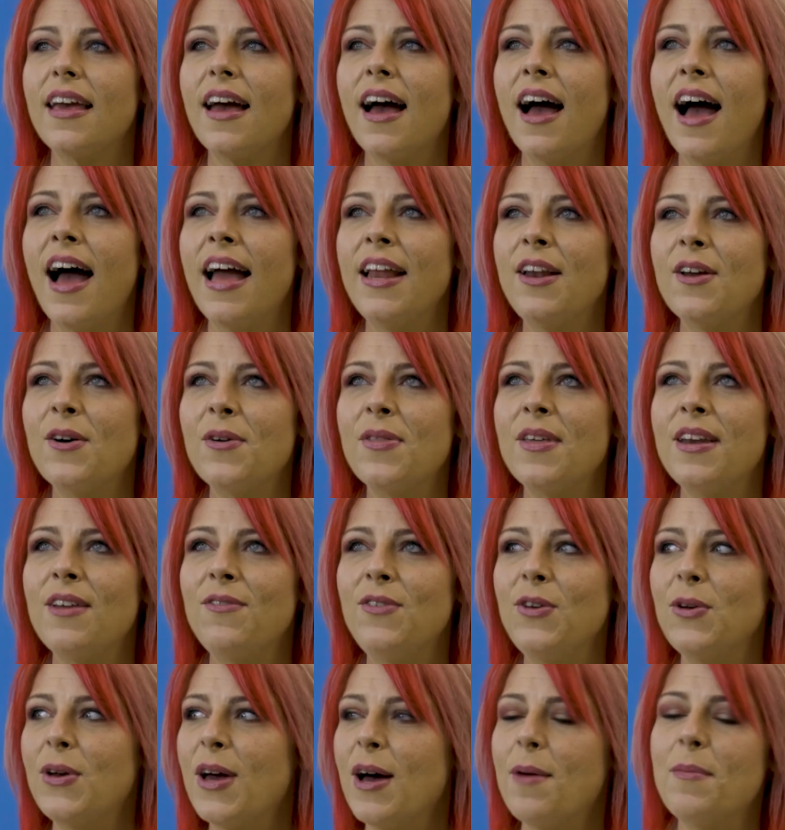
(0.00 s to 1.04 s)
I know that
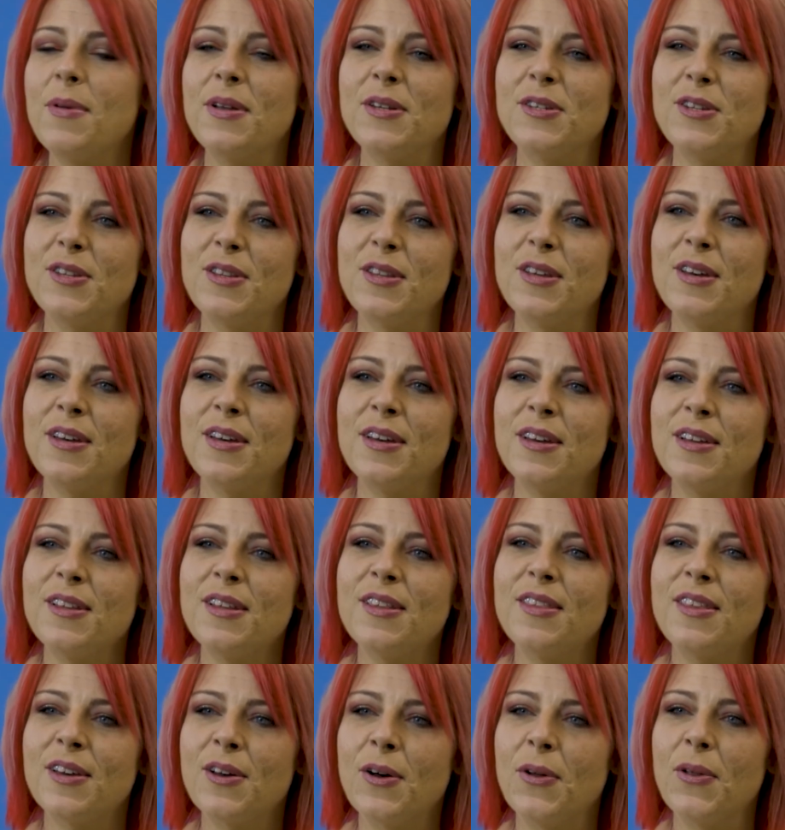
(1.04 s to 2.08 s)
if you come into
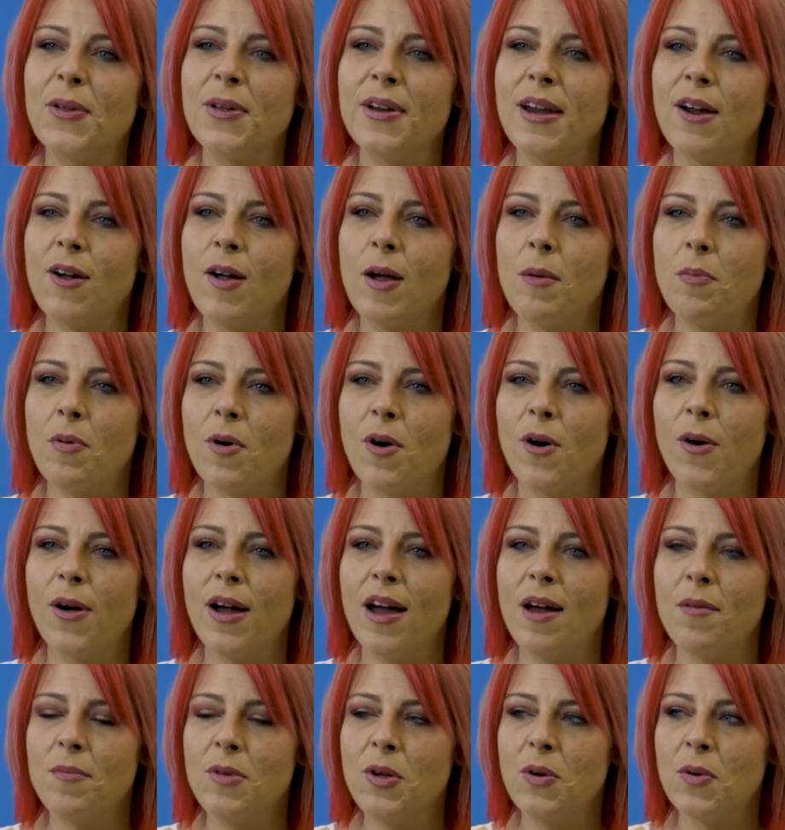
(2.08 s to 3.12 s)
the culinary
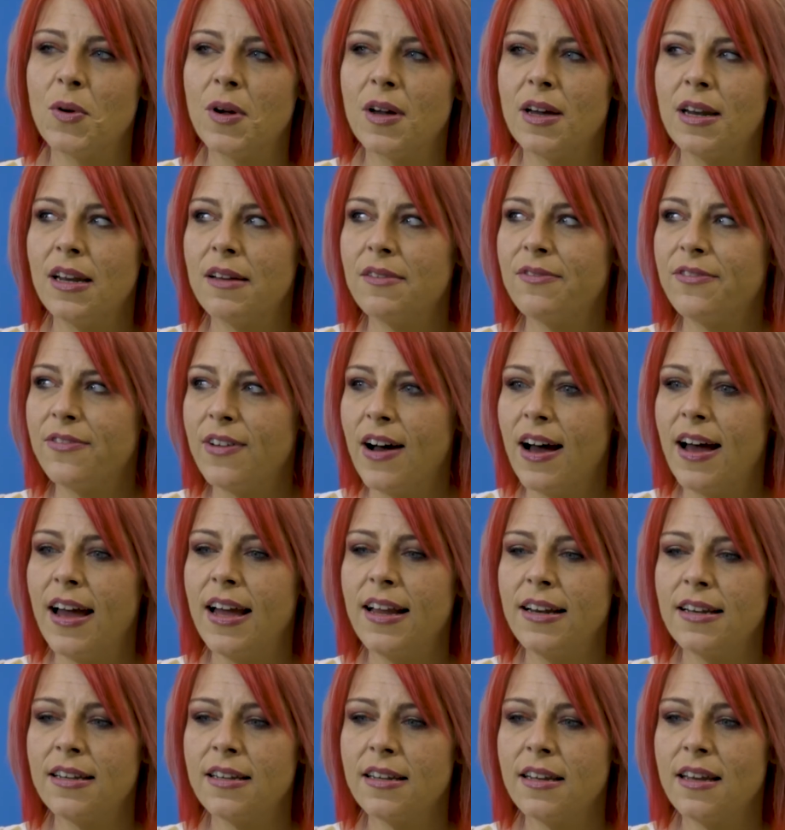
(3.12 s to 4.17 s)
program, you are going to
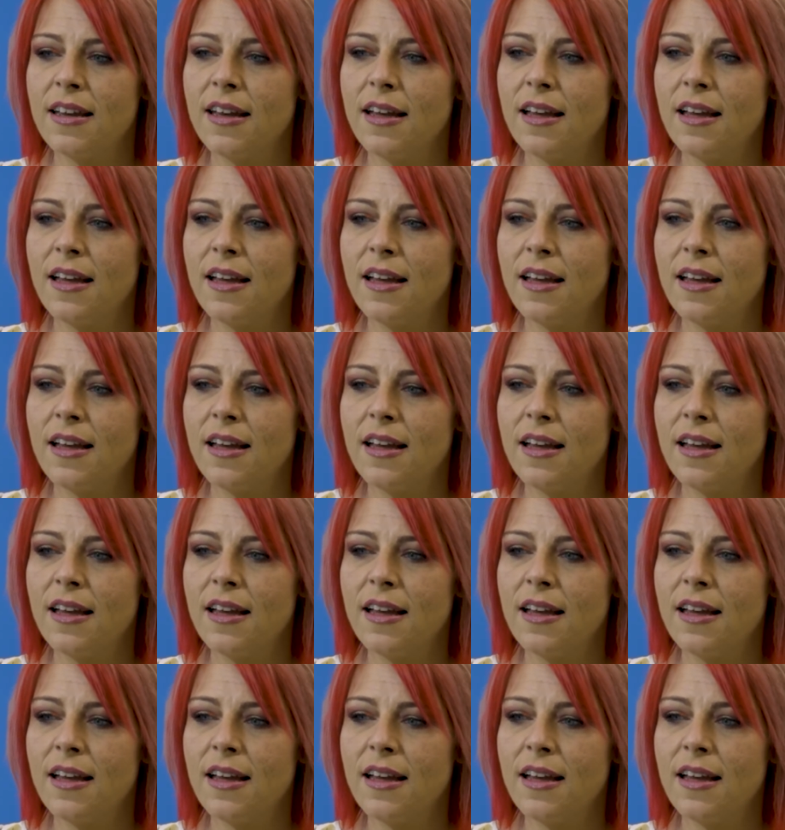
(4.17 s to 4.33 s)
find